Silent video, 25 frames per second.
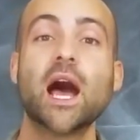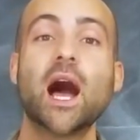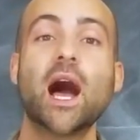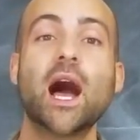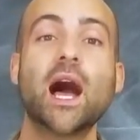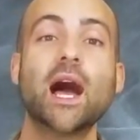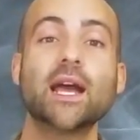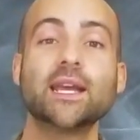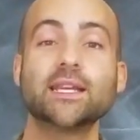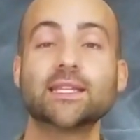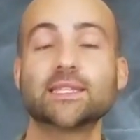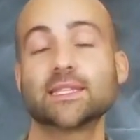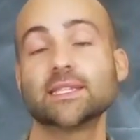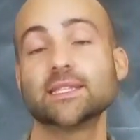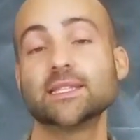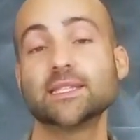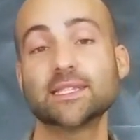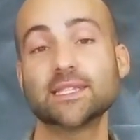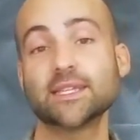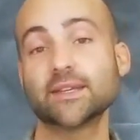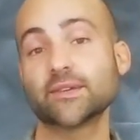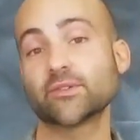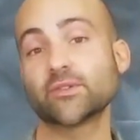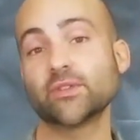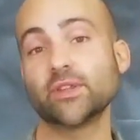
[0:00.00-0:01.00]
I
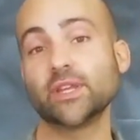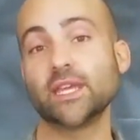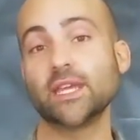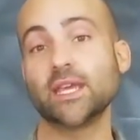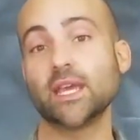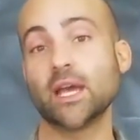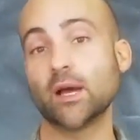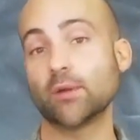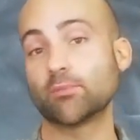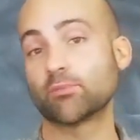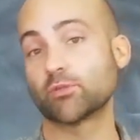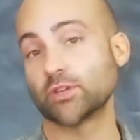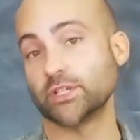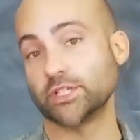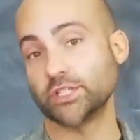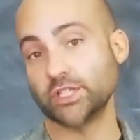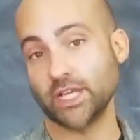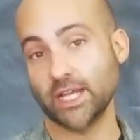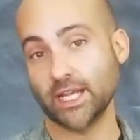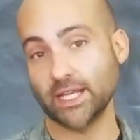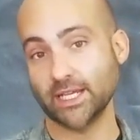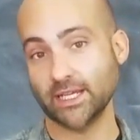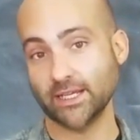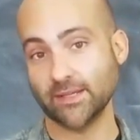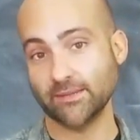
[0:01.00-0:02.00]
sincerely
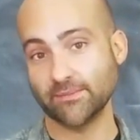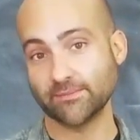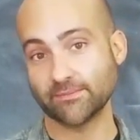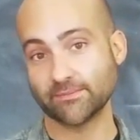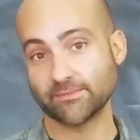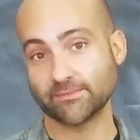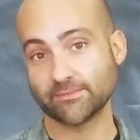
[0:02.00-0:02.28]
appreciate it.